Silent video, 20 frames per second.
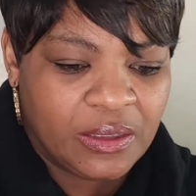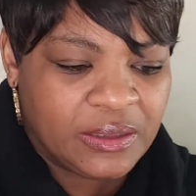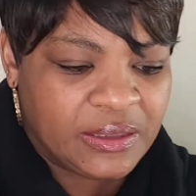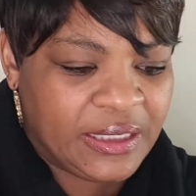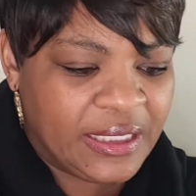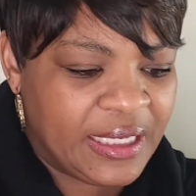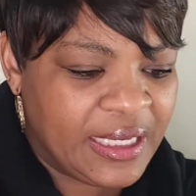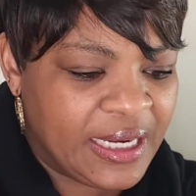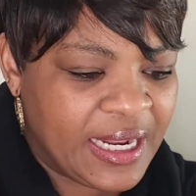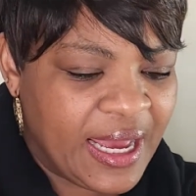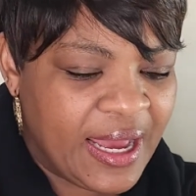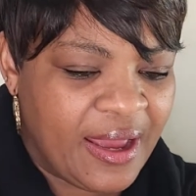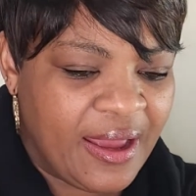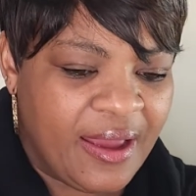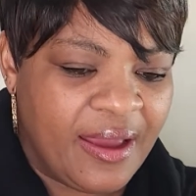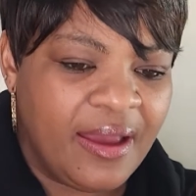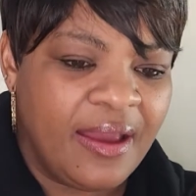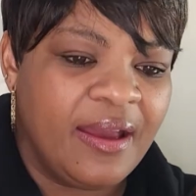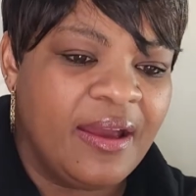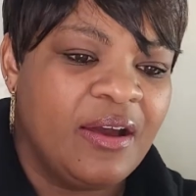Then I
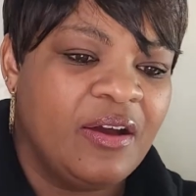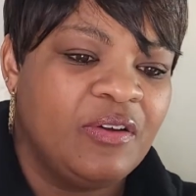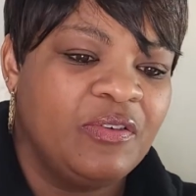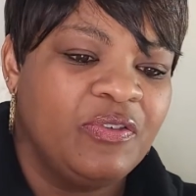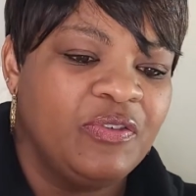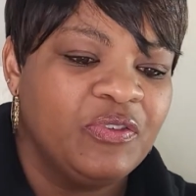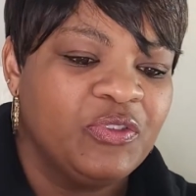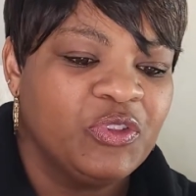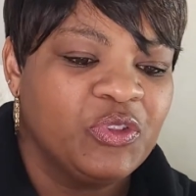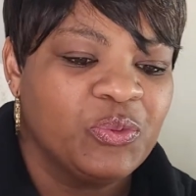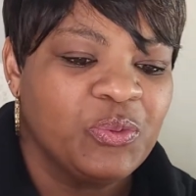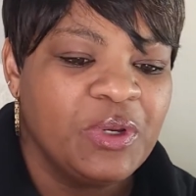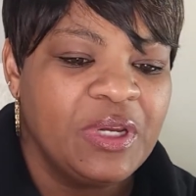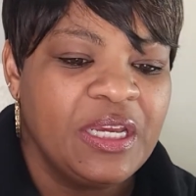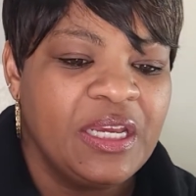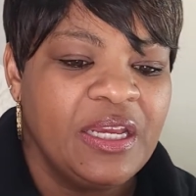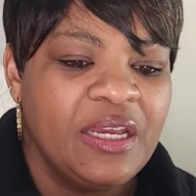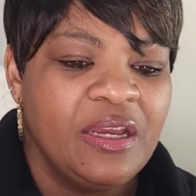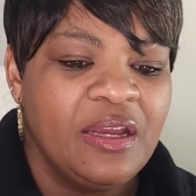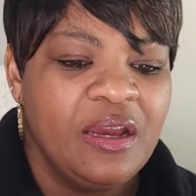have
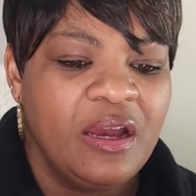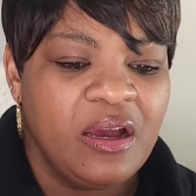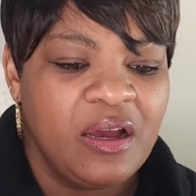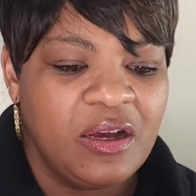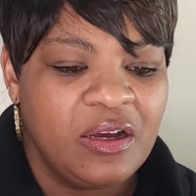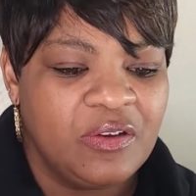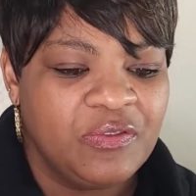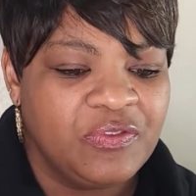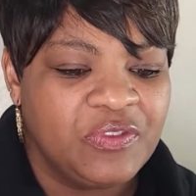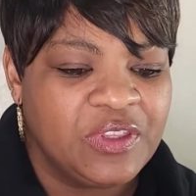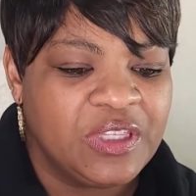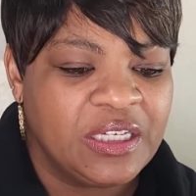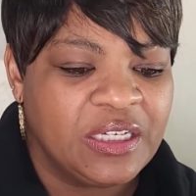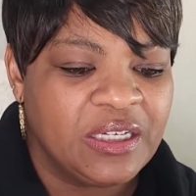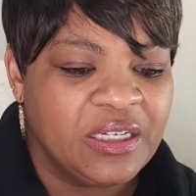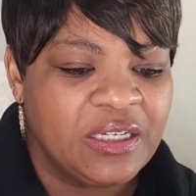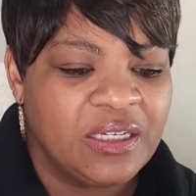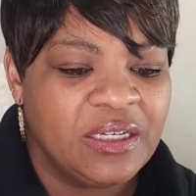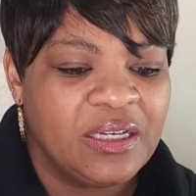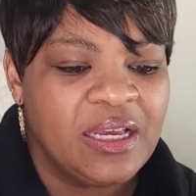three of
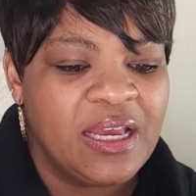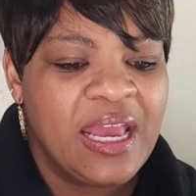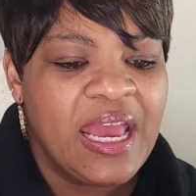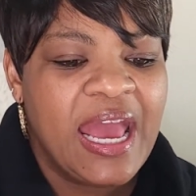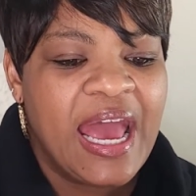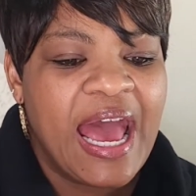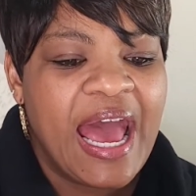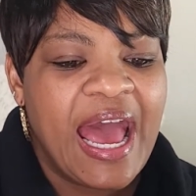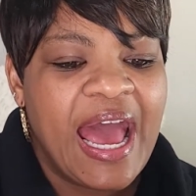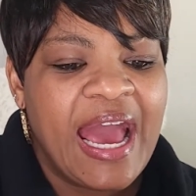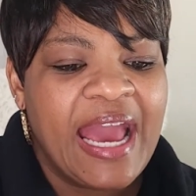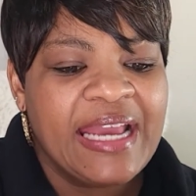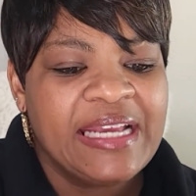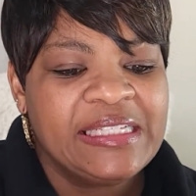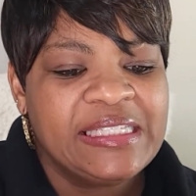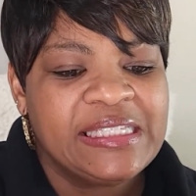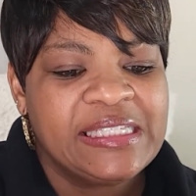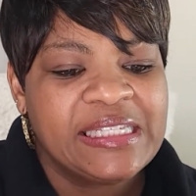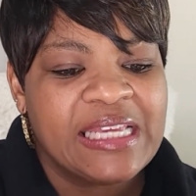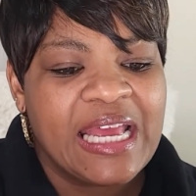the
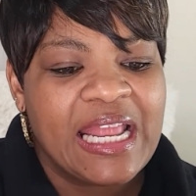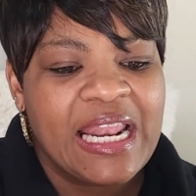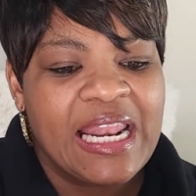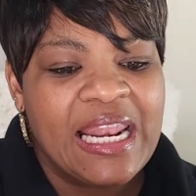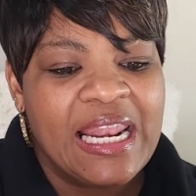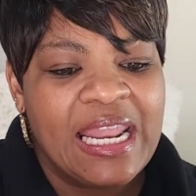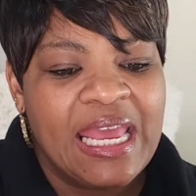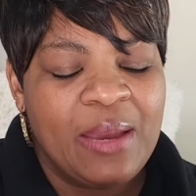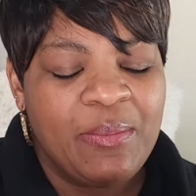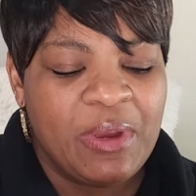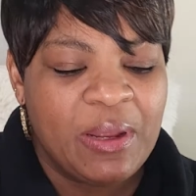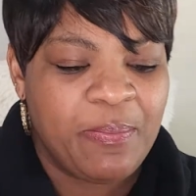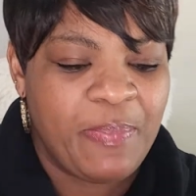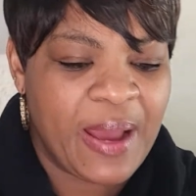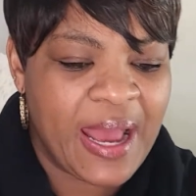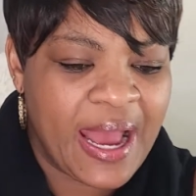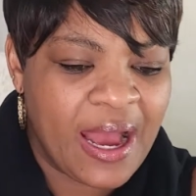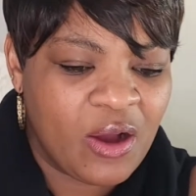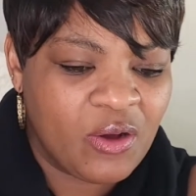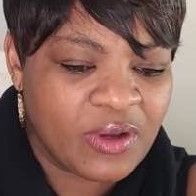iced lemon
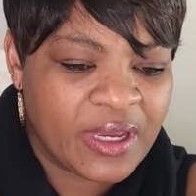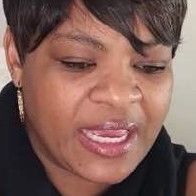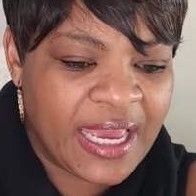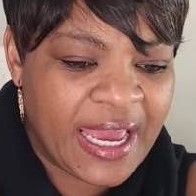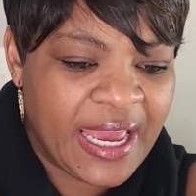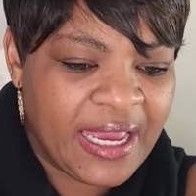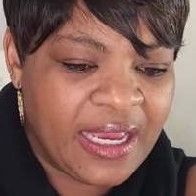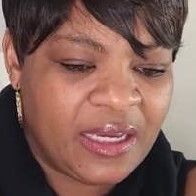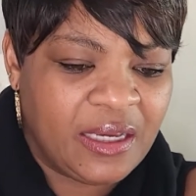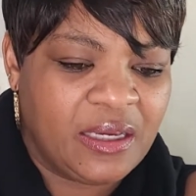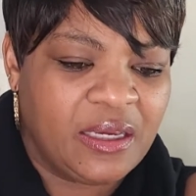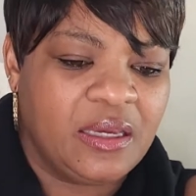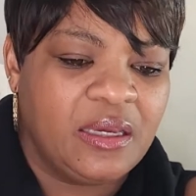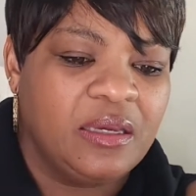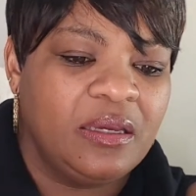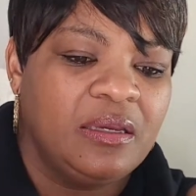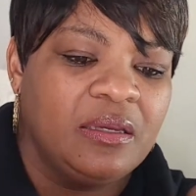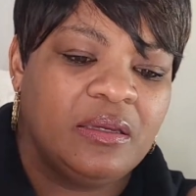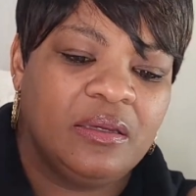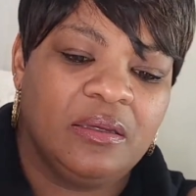pound cake.